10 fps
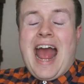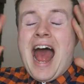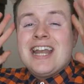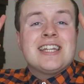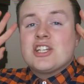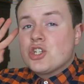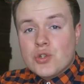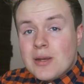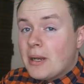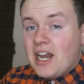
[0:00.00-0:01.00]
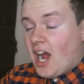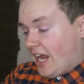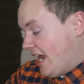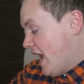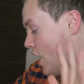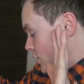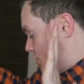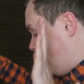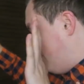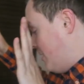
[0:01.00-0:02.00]
and extremely lucky
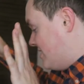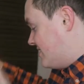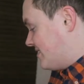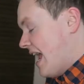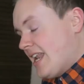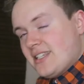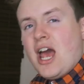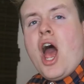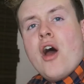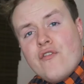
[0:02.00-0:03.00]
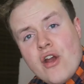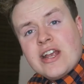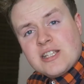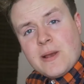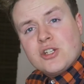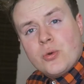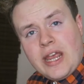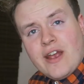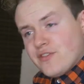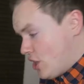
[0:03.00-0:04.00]
to have been sent a very special
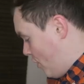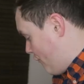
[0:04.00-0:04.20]
gift